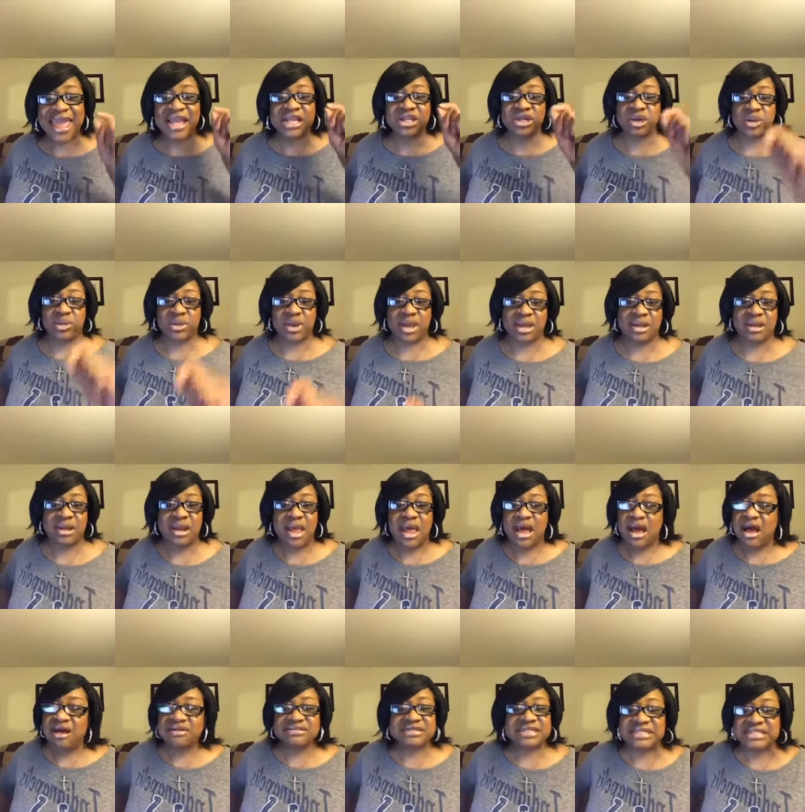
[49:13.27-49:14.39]
ignorant
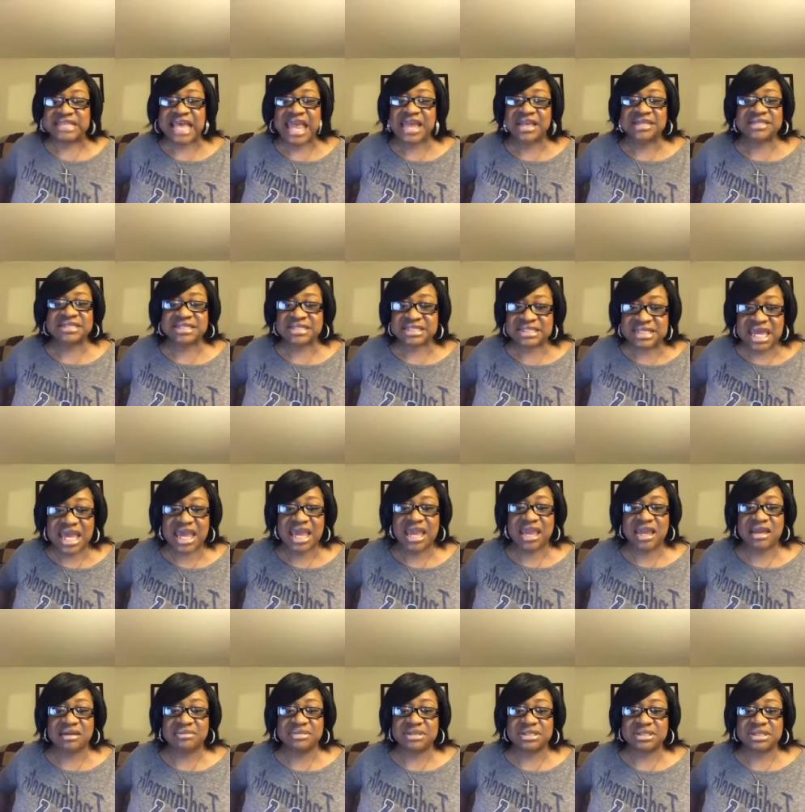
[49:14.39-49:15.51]
of Satan's
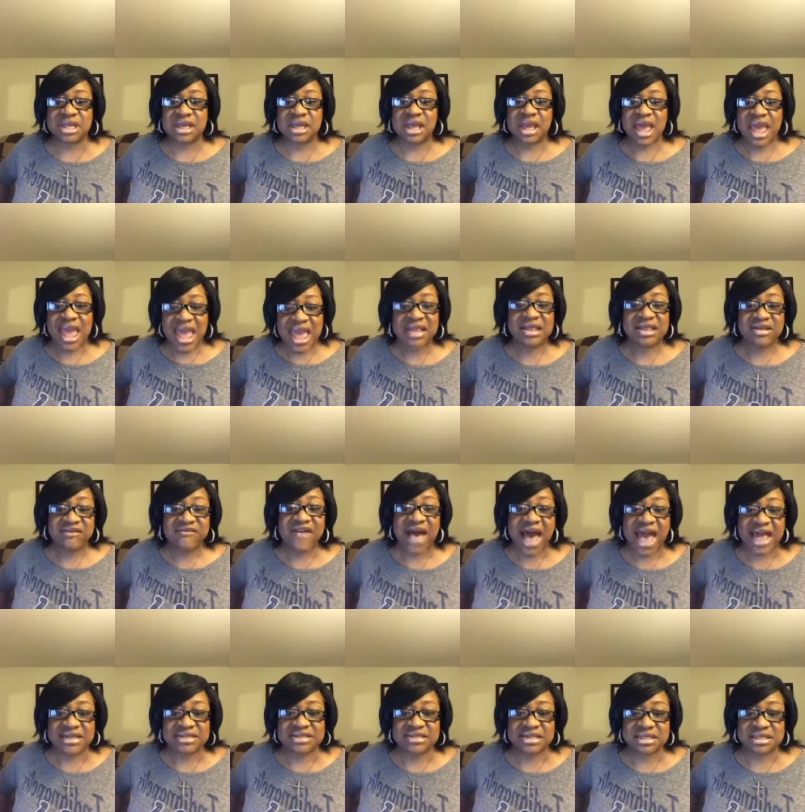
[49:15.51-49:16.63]
schemes and
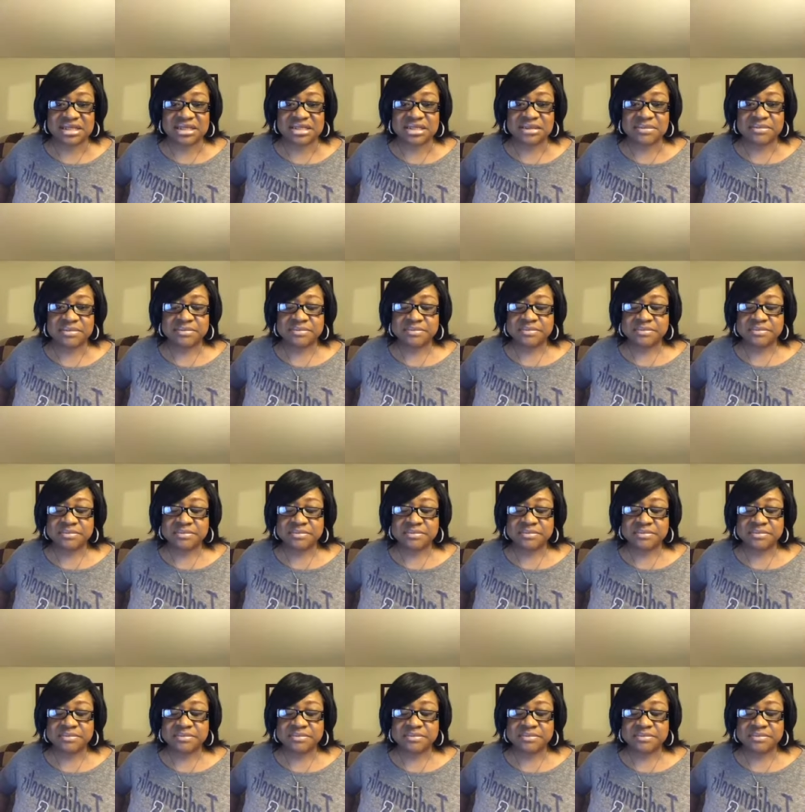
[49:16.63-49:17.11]
devices.